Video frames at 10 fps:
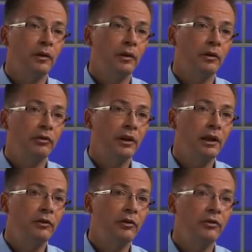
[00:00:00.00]
uh,
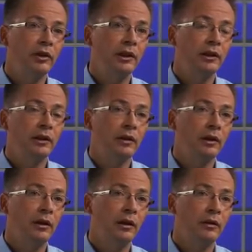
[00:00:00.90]
slide, you see
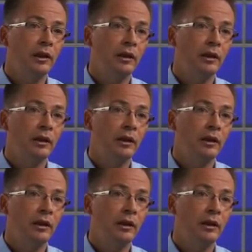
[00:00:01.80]
uh,